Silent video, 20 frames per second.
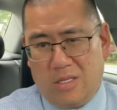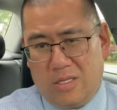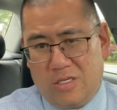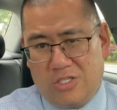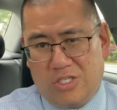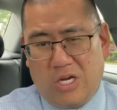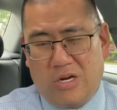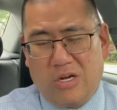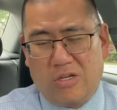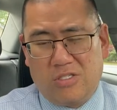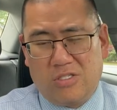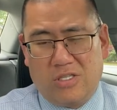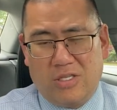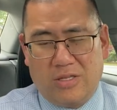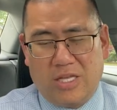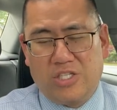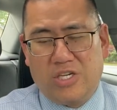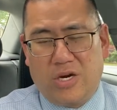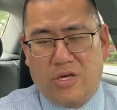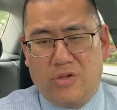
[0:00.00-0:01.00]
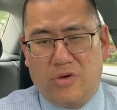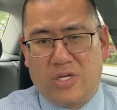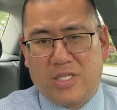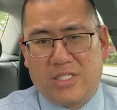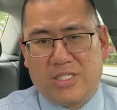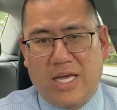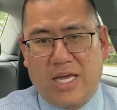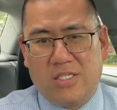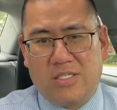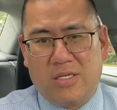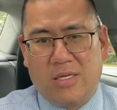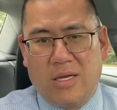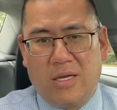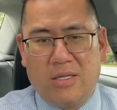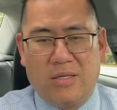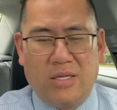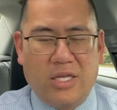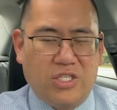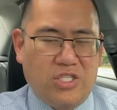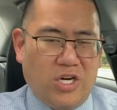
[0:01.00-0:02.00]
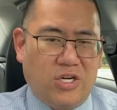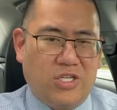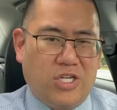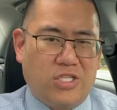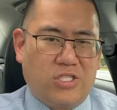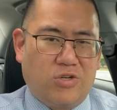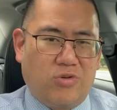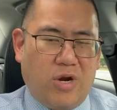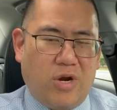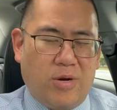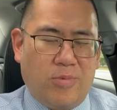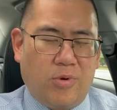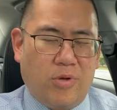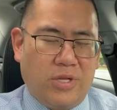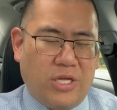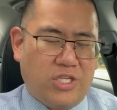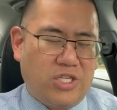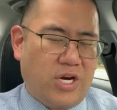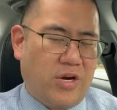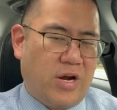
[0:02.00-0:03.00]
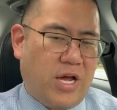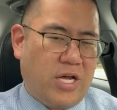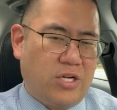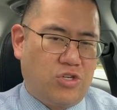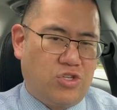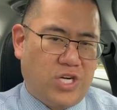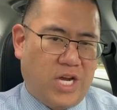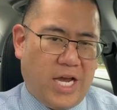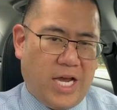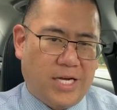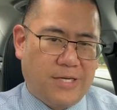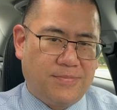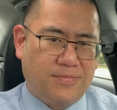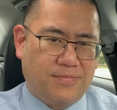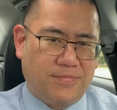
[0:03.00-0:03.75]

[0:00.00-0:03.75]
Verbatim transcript: Shout outs to legendary Lucas Gates, legendary Justin Credible, legendary Andrew Chang,